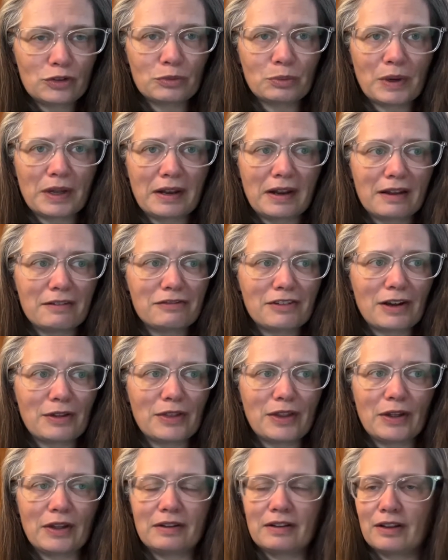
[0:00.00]
when I found
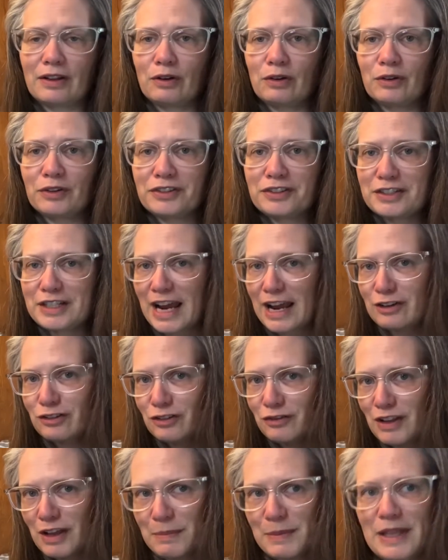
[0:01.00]
that little stash of
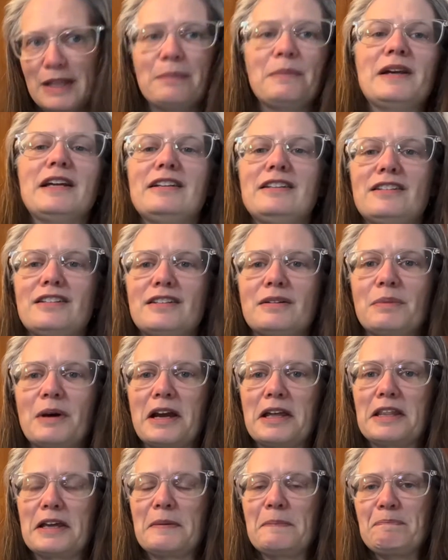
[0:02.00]
them in the bins to buy
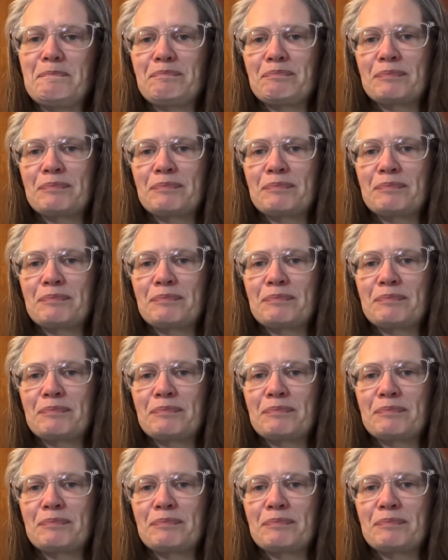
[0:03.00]
them.